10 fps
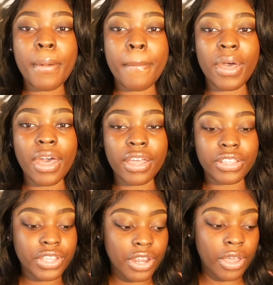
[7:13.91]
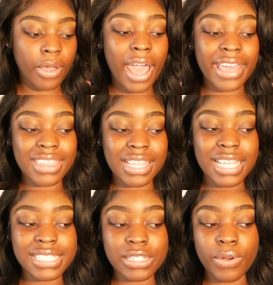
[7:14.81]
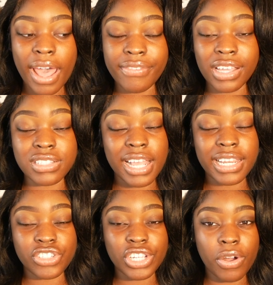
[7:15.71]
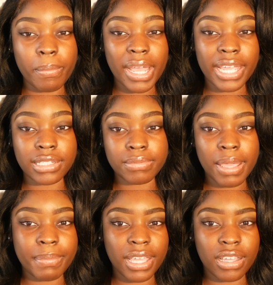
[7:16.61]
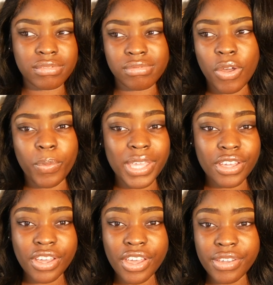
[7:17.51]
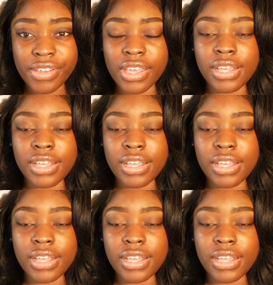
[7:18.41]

but you know, I think they still have it because I literally got mine maybe a week ago.